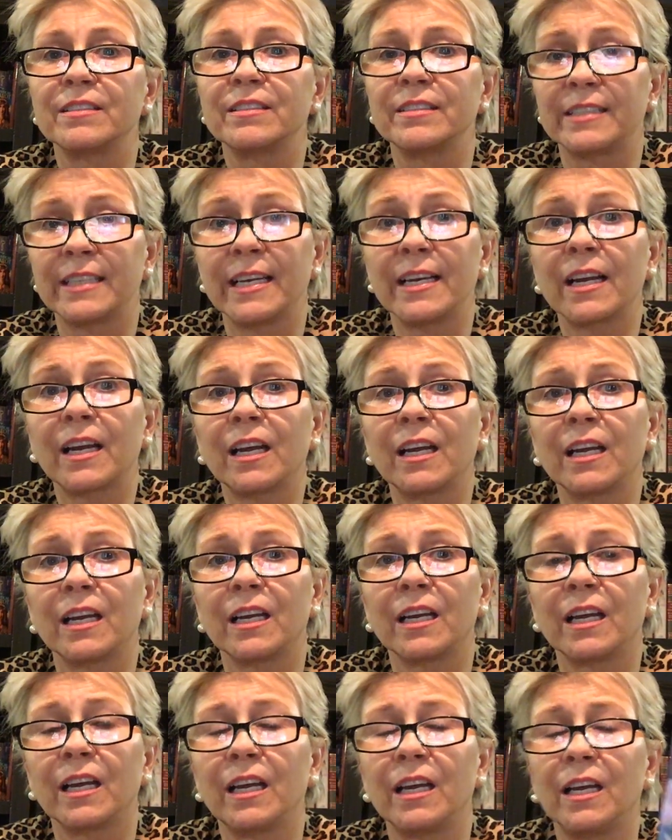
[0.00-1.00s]
deck
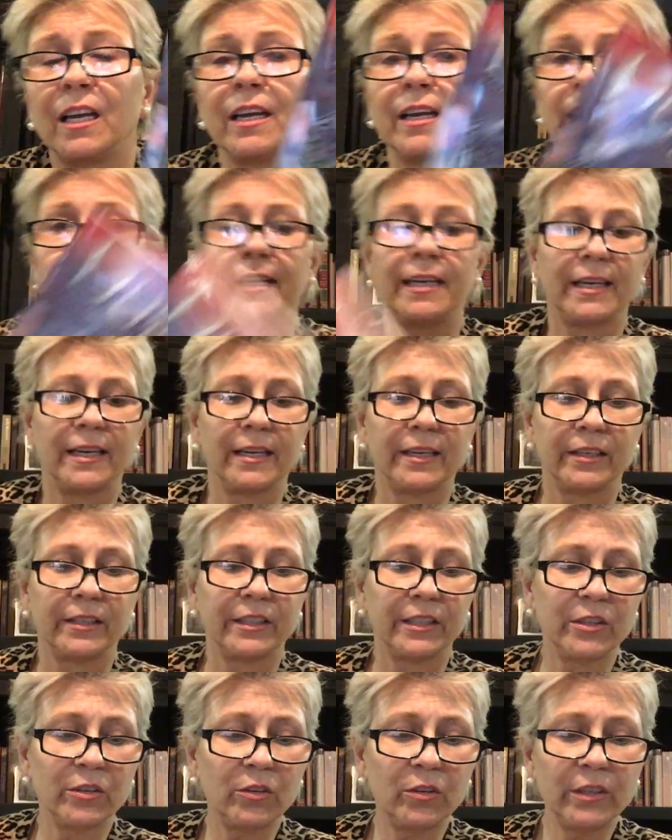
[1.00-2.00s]

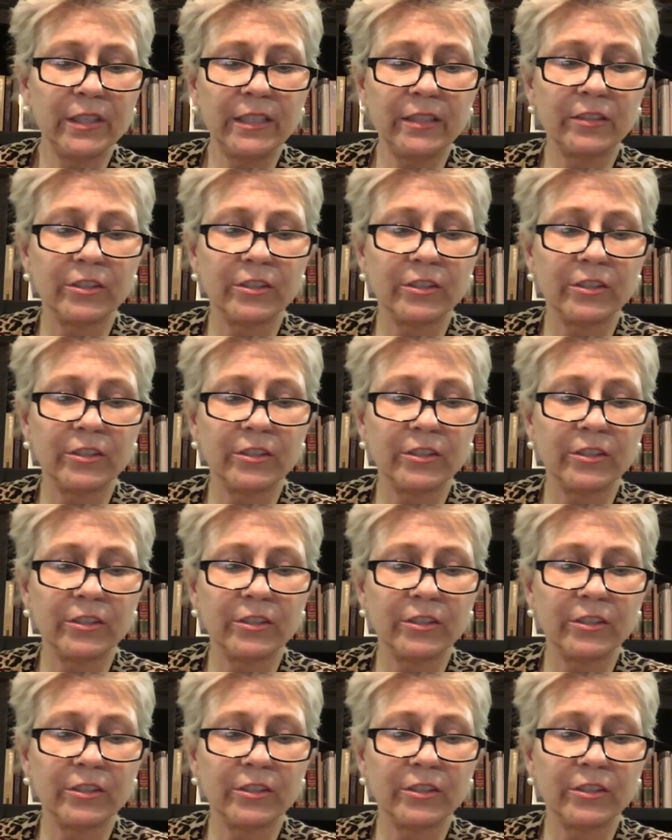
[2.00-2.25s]
and the only